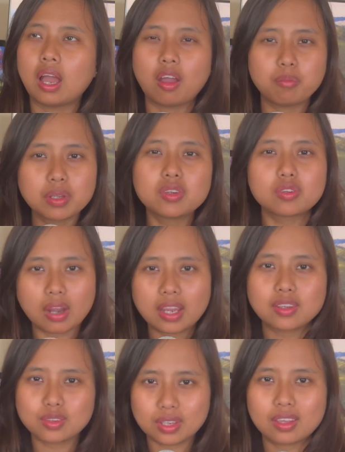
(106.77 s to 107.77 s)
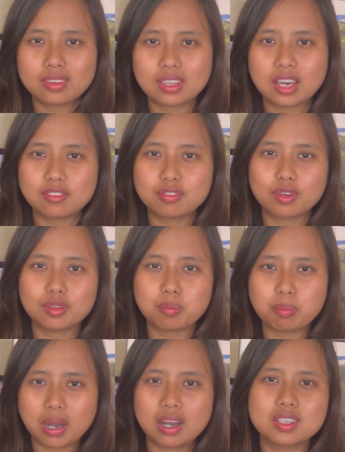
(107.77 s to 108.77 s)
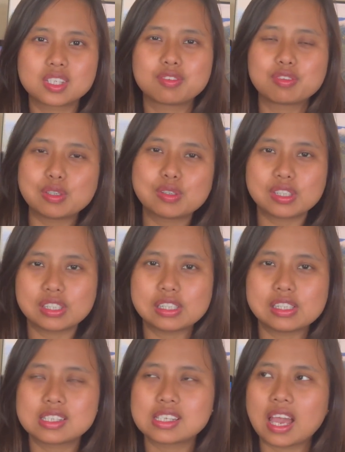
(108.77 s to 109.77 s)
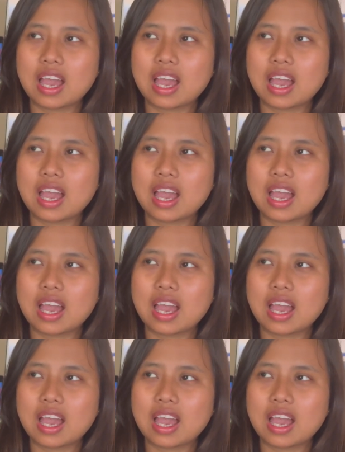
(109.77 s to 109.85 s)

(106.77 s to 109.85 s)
I've been trying to get that for the past few years